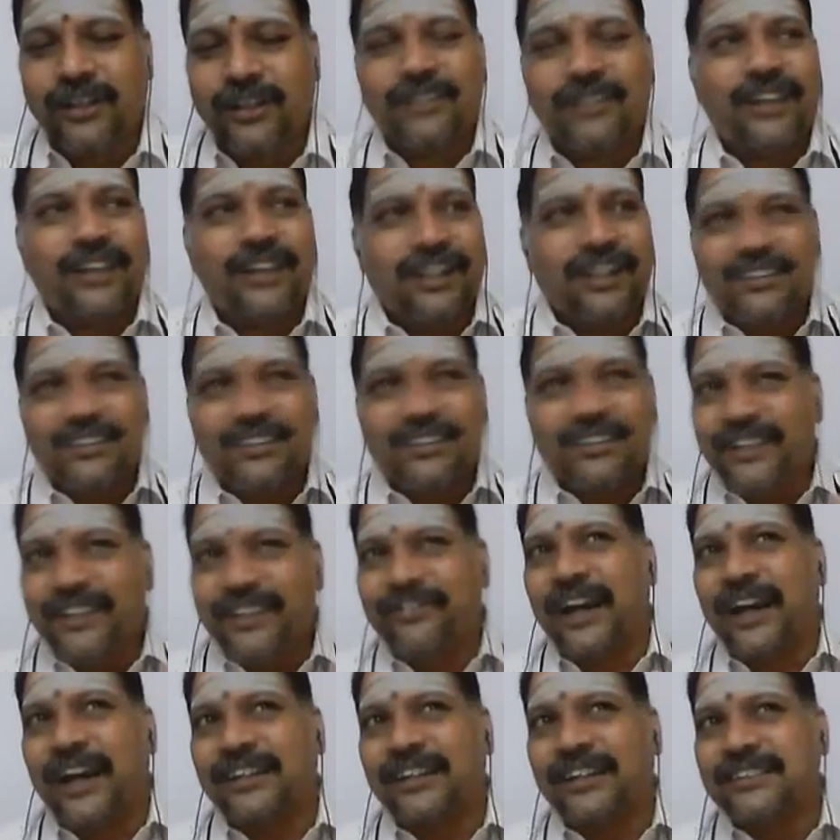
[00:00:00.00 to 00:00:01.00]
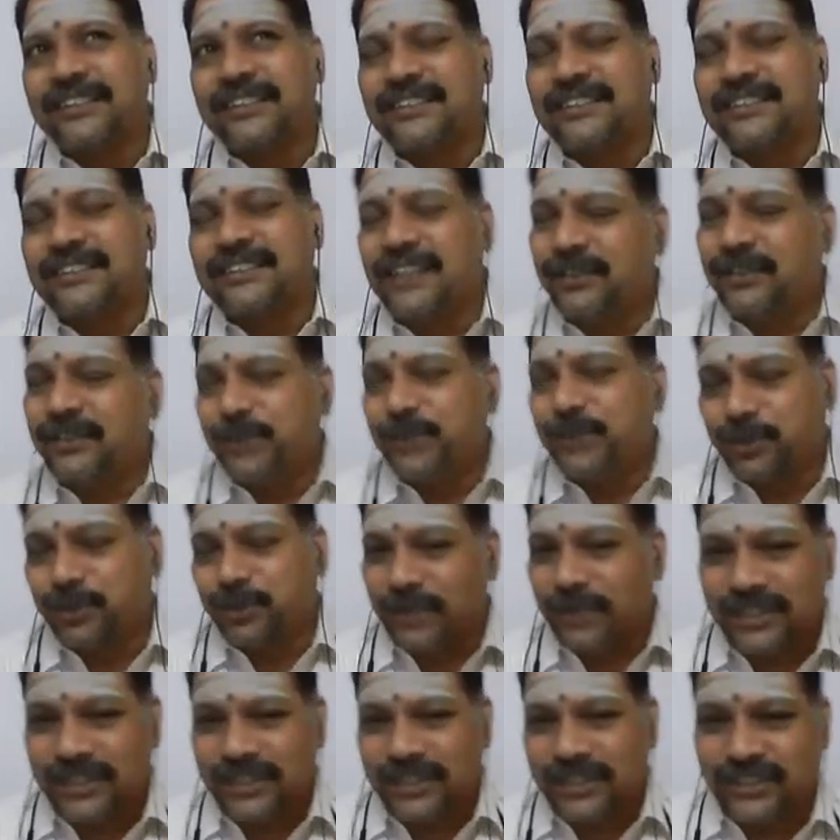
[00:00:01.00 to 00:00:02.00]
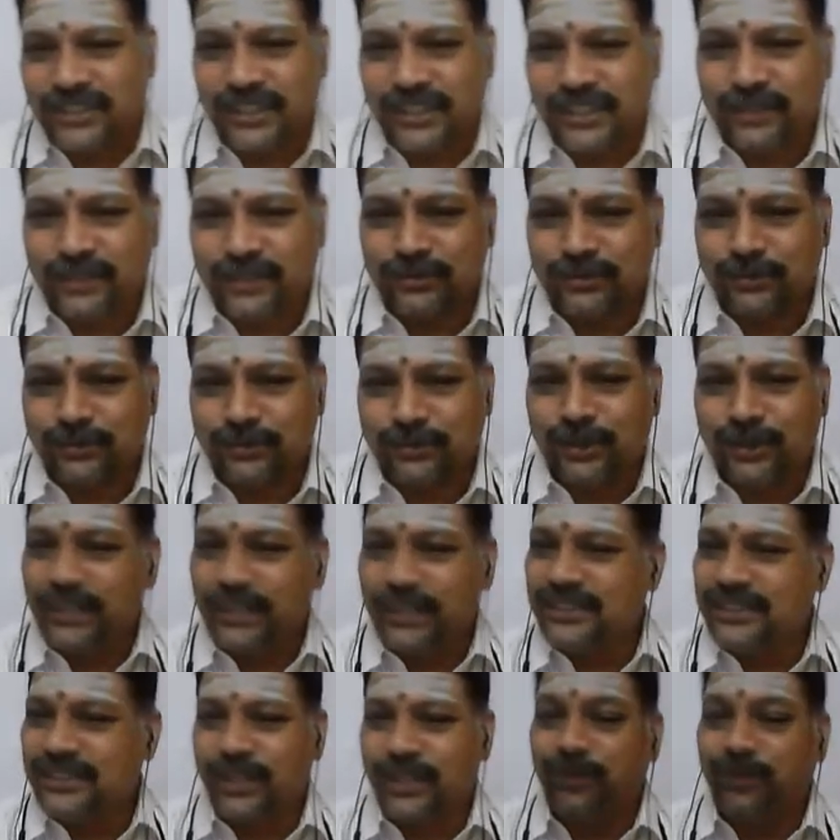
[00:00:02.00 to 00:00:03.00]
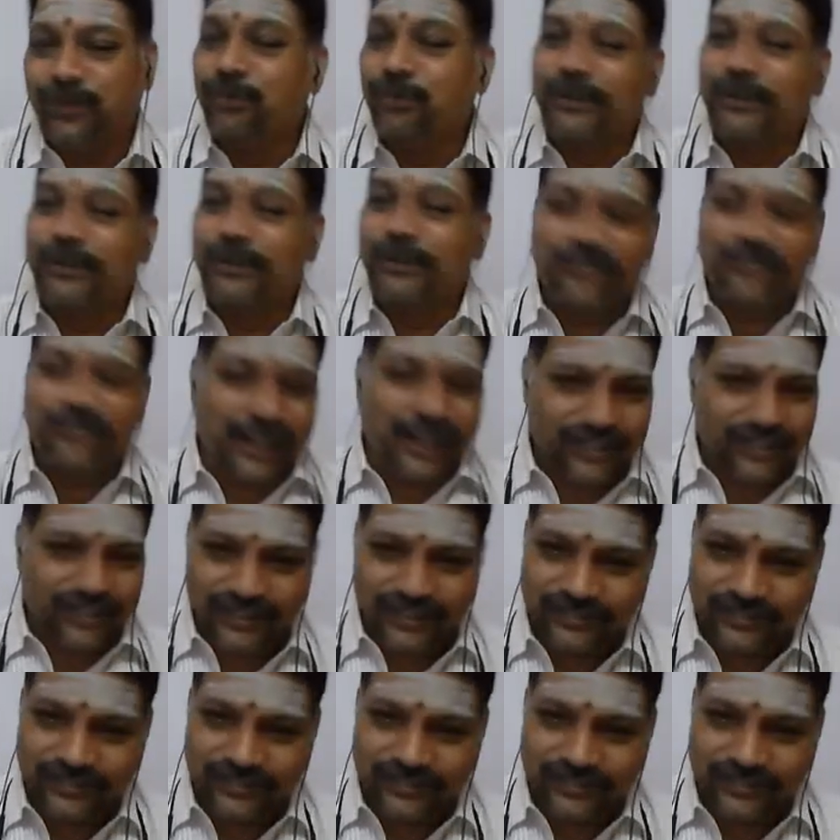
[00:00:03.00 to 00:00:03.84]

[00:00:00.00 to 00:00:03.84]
There are three factors that we should consider. One is the human factor.